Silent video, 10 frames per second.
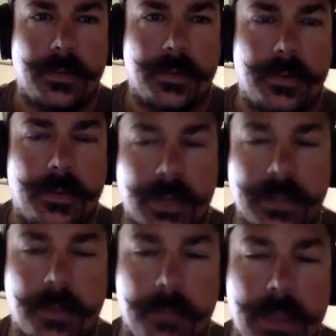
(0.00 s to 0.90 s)

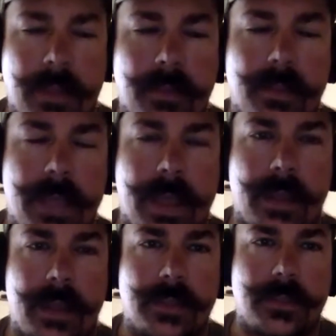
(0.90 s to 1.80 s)
doesn't mean that
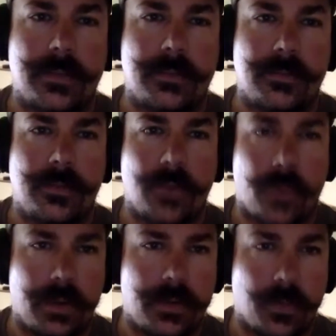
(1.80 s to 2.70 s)
it's
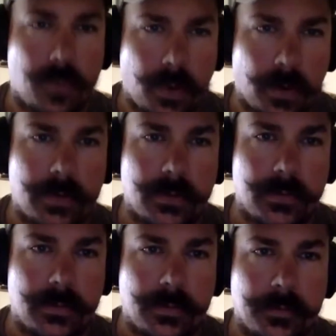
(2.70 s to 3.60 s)
going to work,
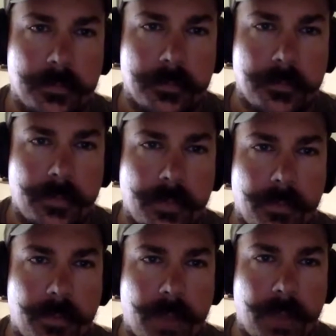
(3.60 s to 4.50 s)

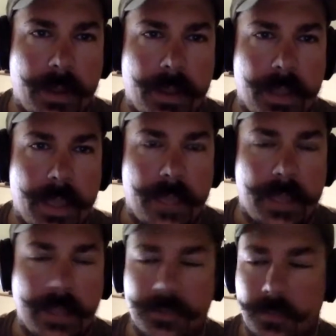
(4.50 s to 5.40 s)
right? And
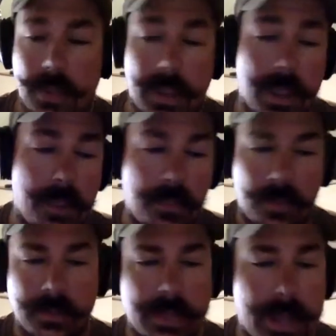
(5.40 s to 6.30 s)
that's where, like,
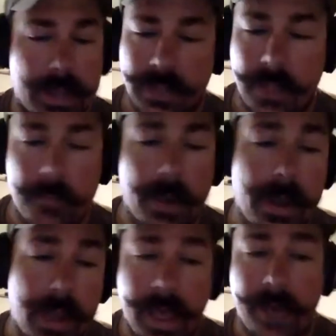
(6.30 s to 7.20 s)
those guys, they might
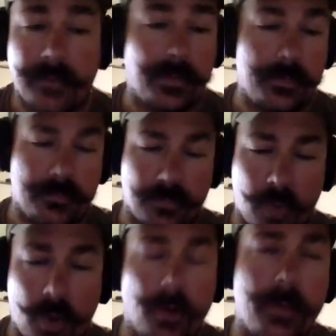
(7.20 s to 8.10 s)
have
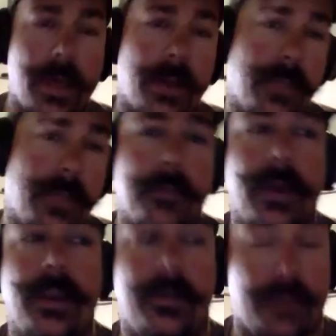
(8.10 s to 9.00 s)
more momentum.
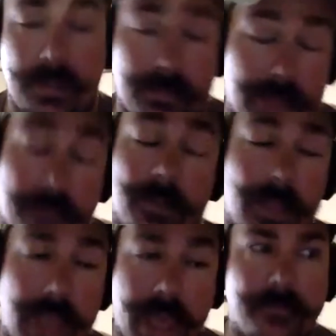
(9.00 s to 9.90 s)
They definitely
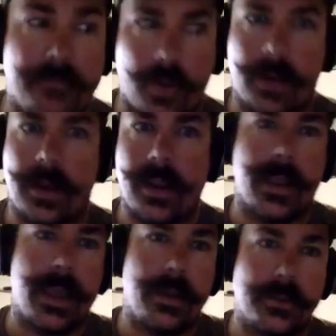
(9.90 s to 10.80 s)
have more kinetic
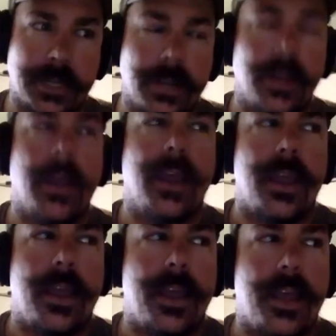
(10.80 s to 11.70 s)
energy,
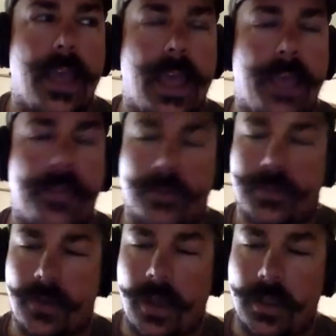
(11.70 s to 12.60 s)
and they're
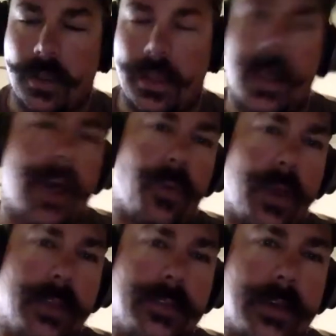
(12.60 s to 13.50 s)
struggling on
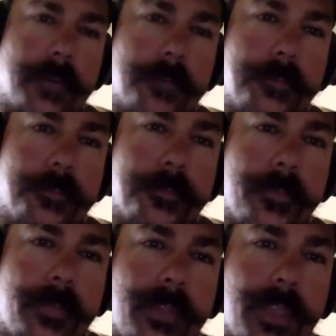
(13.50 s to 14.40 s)
whitetail.
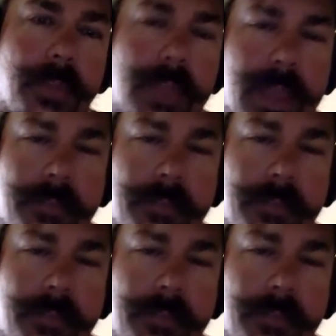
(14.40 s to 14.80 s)
But yet